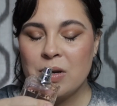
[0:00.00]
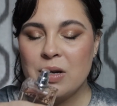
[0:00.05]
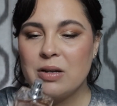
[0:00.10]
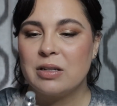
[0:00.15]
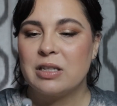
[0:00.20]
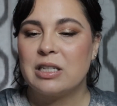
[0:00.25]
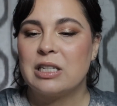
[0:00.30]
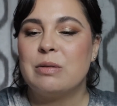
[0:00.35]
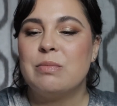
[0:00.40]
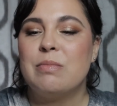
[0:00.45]

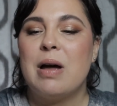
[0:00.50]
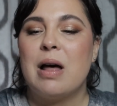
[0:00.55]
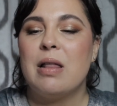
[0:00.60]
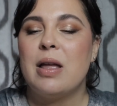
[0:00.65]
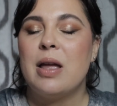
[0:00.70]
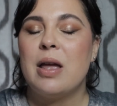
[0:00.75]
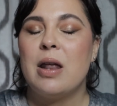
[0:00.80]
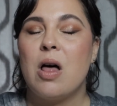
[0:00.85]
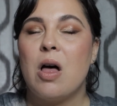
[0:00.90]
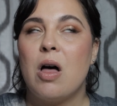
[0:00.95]
smell
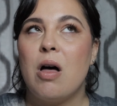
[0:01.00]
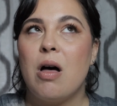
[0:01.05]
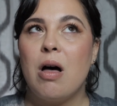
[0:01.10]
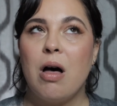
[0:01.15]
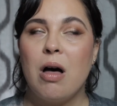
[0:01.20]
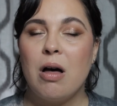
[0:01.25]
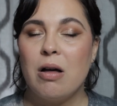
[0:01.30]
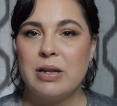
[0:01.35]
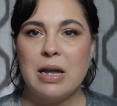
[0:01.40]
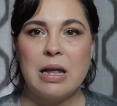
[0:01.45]
it
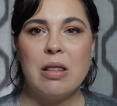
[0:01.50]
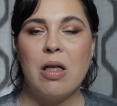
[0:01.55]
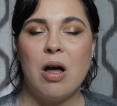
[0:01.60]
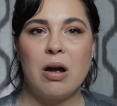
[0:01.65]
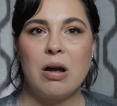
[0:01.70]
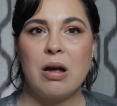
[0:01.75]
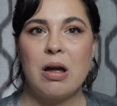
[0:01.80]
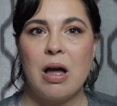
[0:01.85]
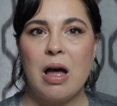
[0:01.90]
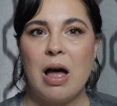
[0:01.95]
all day
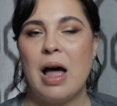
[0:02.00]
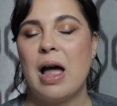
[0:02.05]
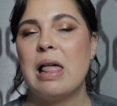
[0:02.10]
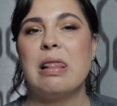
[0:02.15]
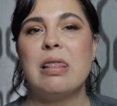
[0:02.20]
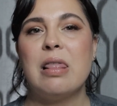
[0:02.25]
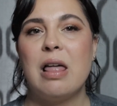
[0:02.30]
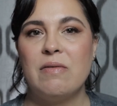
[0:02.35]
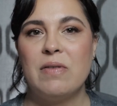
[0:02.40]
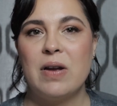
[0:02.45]
long. I
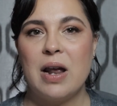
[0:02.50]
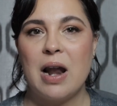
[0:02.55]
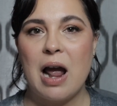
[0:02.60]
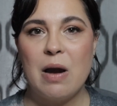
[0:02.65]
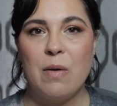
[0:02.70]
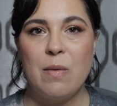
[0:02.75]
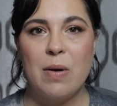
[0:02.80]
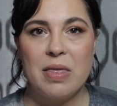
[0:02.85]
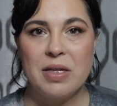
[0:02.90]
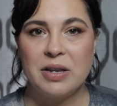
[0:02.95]
love it.
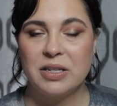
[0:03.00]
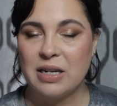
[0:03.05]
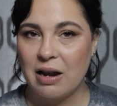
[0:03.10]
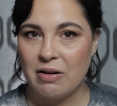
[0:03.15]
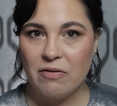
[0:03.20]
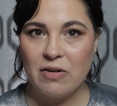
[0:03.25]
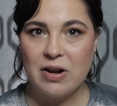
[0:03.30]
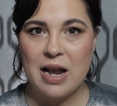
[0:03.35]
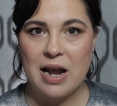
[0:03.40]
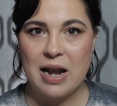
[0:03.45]
I wear this
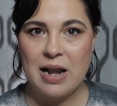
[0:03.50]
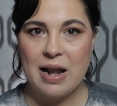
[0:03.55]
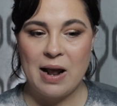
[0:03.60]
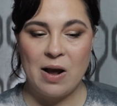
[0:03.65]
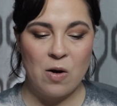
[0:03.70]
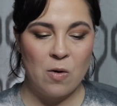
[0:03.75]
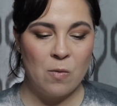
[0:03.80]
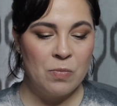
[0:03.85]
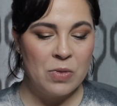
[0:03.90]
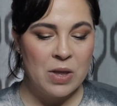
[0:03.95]
every day
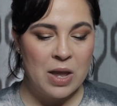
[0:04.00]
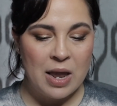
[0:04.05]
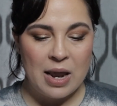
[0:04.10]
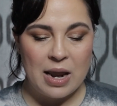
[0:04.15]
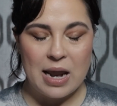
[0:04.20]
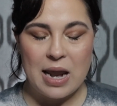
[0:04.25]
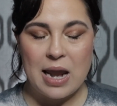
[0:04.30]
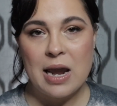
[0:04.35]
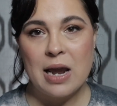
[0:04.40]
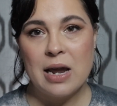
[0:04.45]
now.
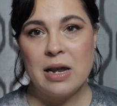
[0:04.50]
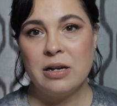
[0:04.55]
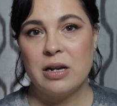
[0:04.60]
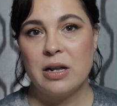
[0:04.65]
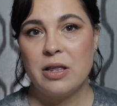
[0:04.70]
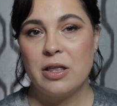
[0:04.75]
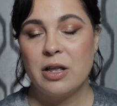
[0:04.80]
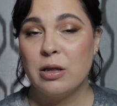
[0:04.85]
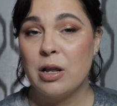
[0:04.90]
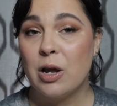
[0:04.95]
And
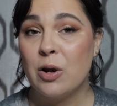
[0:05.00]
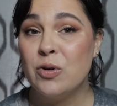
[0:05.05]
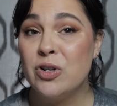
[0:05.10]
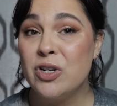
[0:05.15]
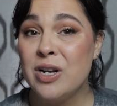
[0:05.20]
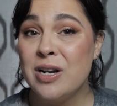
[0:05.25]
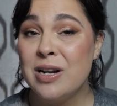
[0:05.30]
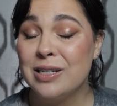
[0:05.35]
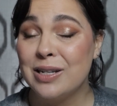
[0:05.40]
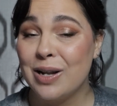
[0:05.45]
the
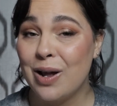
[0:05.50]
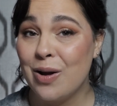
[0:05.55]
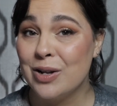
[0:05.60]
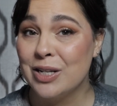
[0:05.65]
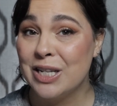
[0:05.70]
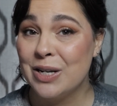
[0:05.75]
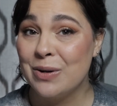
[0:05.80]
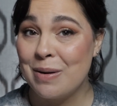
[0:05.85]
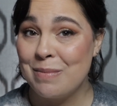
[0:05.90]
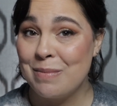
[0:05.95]
lotion is also